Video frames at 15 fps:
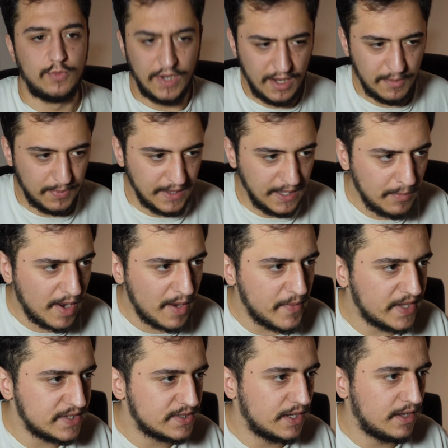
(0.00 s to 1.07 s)
When I play by
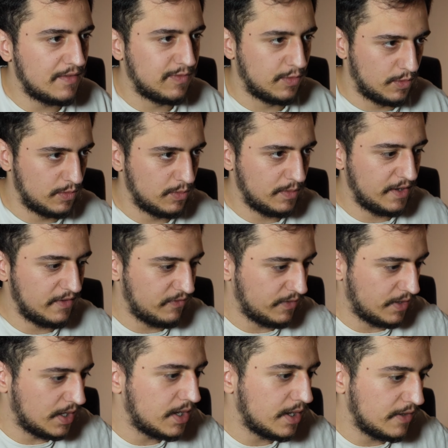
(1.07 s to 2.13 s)
myself, or if
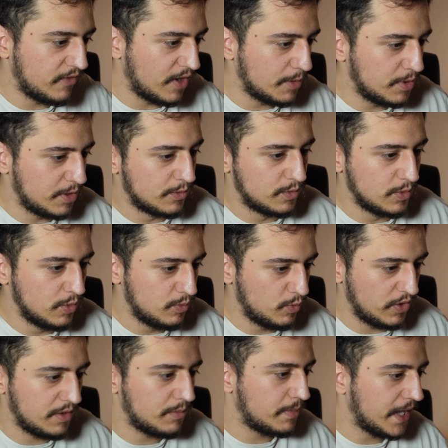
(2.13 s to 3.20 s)
I'm in a room
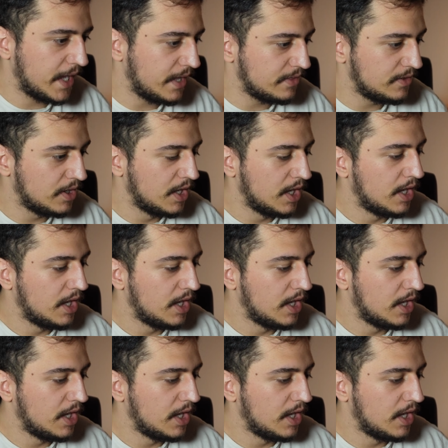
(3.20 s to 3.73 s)
with a band